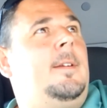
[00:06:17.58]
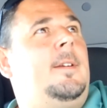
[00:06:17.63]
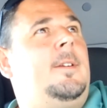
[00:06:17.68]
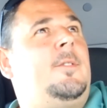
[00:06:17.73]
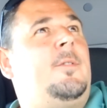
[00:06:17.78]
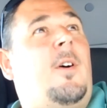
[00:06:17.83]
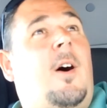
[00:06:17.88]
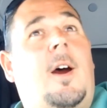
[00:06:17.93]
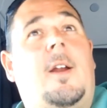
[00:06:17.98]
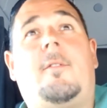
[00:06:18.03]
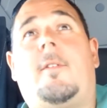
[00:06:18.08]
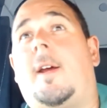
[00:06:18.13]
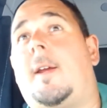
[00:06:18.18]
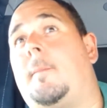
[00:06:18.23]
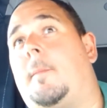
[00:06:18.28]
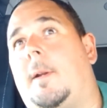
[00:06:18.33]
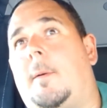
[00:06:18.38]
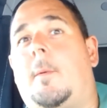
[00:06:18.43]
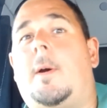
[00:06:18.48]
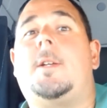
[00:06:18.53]
it's fine
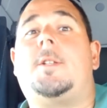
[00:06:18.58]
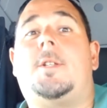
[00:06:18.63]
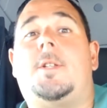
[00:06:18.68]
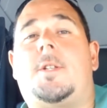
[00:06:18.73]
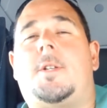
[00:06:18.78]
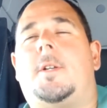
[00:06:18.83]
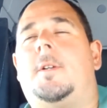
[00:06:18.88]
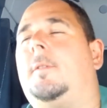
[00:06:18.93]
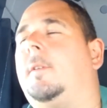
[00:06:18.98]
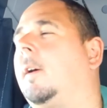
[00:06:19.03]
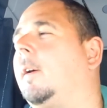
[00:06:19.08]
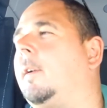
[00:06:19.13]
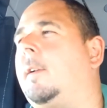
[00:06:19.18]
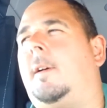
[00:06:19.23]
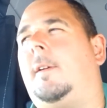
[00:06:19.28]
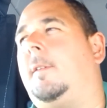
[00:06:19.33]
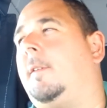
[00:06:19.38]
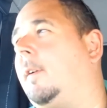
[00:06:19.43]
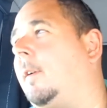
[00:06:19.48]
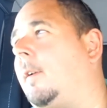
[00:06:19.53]
rain but it wets you through. No,
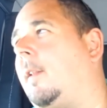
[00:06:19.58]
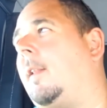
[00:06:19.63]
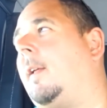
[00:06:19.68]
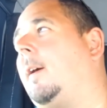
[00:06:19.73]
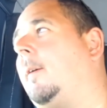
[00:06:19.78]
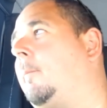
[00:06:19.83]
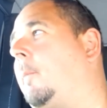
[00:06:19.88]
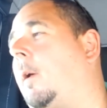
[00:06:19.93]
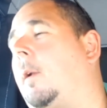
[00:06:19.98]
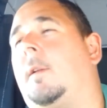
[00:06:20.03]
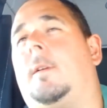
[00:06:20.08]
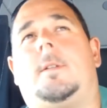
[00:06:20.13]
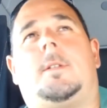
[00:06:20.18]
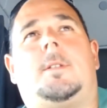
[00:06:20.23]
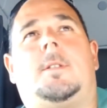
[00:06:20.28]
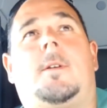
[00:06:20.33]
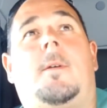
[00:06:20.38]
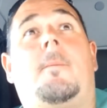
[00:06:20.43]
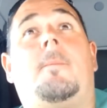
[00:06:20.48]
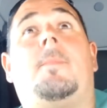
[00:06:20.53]
none of that
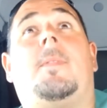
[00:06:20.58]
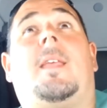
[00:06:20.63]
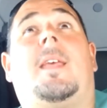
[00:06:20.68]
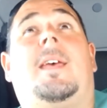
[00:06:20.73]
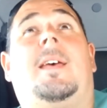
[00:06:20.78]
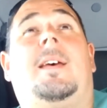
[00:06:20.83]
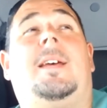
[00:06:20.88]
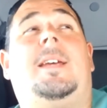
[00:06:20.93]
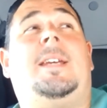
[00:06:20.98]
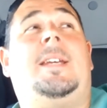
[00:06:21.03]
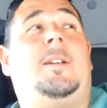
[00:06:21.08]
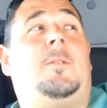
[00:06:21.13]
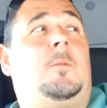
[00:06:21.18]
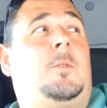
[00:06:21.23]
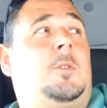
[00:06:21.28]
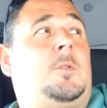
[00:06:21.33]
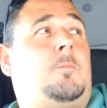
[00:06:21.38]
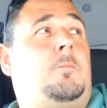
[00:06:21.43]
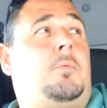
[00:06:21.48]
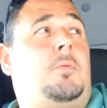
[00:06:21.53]
bollocks. It
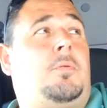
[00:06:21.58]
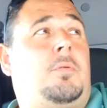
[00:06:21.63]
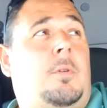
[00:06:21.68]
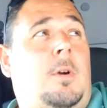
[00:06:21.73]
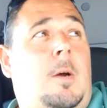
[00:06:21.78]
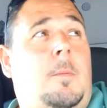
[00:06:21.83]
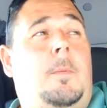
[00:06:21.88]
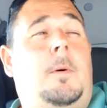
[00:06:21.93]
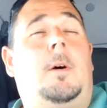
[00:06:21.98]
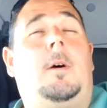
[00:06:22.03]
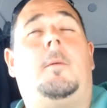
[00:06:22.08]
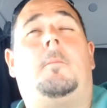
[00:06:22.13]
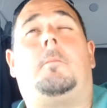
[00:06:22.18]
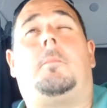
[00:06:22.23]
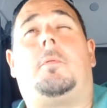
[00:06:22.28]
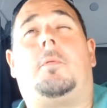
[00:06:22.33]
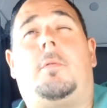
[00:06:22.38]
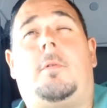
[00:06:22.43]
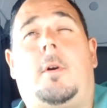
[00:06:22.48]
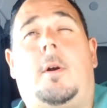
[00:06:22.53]
was proper
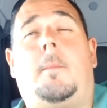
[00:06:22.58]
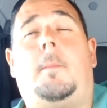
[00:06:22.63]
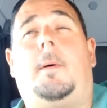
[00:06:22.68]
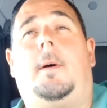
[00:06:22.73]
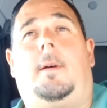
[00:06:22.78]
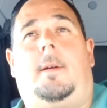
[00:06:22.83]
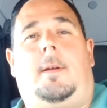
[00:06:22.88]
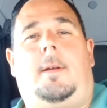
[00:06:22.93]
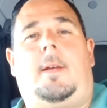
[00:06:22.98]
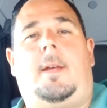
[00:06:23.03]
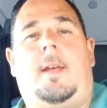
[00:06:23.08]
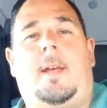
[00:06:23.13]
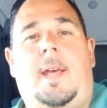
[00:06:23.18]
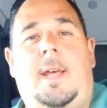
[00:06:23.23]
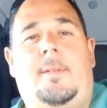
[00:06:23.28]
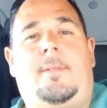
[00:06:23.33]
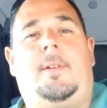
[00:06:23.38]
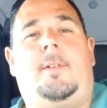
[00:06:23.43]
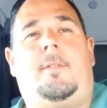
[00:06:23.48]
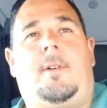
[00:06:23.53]

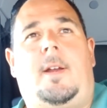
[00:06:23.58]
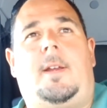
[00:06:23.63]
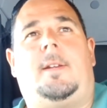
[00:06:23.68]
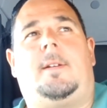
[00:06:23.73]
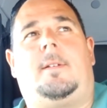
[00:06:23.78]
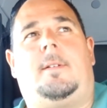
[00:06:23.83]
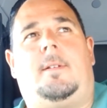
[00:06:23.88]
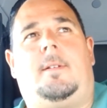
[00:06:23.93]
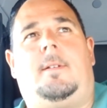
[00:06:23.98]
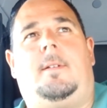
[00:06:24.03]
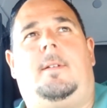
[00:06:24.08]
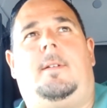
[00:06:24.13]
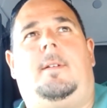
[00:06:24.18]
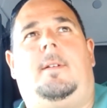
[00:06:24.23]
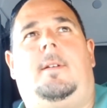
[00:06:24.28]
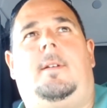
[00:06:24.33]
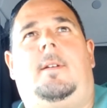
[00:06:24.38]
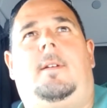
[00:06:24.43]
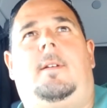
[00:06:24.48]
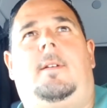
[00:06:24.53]
heavy rain.
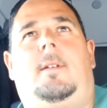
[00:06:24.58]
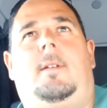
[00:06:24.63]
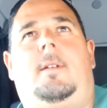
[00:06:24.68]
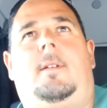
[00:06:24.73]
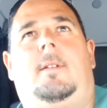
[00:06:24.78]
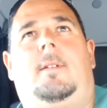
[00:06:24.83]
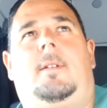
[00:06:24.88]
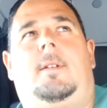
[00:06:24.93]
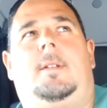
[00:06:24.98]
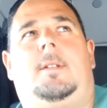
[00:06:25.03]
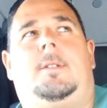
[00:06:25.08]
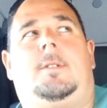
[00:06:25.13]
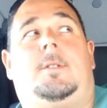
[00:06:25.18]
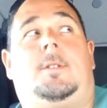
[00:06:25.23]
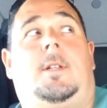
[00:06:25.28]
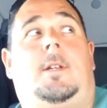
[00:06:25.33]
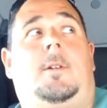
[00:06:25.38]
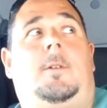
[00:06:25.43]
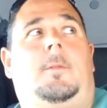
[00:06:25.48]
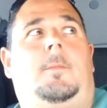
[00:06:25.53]

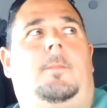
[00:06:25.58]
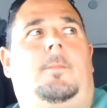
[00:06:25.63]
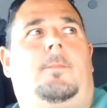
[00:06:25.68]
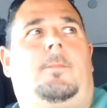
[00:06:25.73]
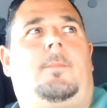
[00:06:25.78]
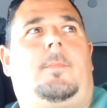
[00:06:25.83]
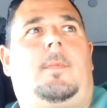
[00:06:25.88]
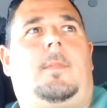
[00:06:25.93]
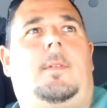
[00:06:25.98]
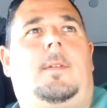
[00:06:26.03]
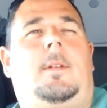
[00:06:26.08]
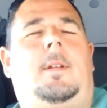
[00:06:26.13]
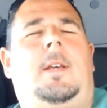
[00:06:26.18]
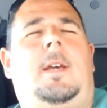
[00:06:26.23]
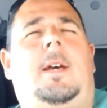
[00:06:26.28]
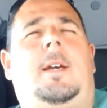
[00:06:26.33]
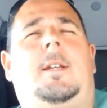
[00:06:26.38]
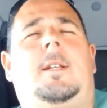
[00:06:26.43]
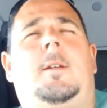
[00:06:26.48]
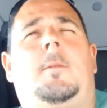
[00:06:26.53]
So,
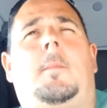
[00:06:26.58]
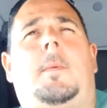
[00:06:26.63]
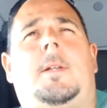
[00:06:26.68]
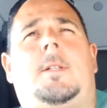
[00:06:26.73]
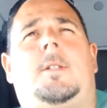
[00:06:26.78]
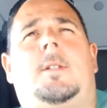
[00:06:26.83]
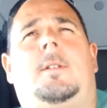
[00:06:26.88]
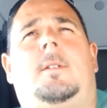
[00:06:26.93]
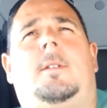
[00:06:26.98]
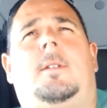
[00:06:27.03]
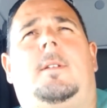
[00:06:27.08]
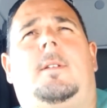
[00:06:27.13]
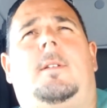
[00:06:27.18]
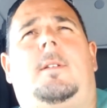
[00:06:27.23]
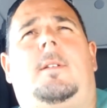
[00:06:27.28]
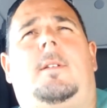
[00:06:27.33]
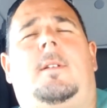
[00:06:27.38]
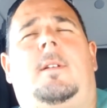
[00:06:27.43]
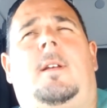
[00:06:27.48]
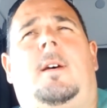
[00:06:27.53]
yeah, you imagine,
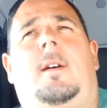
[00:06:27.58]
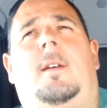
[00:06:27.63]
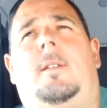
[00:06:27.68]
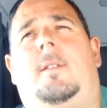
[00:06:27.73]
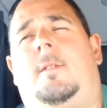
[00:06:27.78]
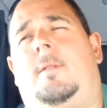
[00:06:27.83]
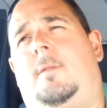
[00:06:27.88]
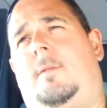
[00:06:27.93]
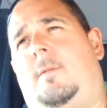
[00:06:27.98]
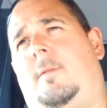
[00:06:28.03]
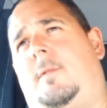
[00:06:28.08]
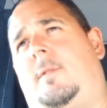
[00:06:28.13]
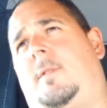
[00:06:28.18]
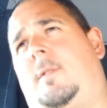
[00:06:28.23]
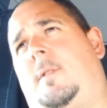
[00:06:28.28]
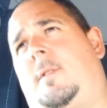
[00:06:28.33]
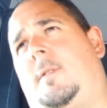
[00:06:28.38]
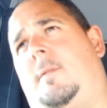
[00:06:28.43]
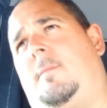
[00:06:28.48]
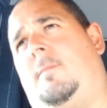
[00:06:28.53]
like,
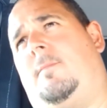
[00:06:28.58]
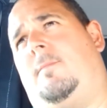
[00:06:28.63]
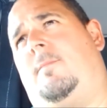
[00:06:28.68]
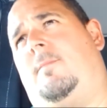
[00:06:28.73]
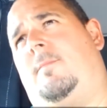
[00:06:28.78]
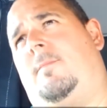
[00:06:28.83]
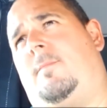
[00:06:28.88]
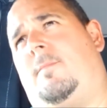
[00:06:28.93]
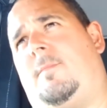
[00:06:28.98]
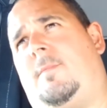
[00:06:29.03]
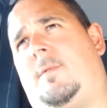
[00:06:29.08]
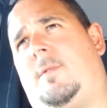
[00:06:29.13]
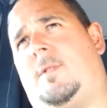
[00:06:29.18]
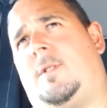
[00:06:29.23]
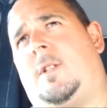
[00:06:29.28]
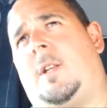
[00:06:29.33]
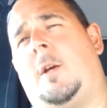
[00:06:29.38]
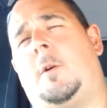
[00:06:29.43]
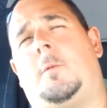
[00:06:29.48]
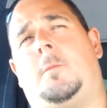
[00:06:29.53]
the
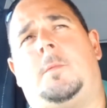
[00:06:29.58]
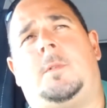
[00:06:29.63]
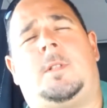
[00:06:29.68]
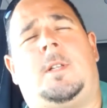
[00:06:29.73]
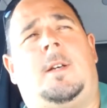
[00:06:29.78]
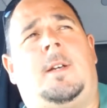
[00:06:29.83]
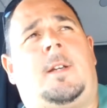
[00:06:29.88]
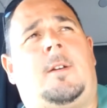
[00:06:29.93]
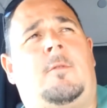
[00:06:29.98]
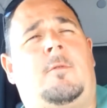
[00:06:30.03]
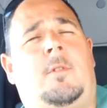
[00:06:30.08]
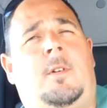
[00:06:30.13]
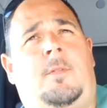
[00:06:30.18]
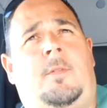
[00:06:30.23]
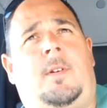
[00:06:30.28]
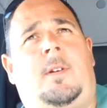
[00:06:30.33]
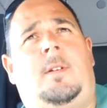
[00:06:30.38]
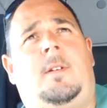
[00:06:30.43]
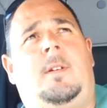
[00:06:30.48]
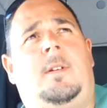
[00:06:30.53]
slope was like a
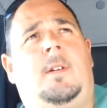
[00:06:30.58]
river.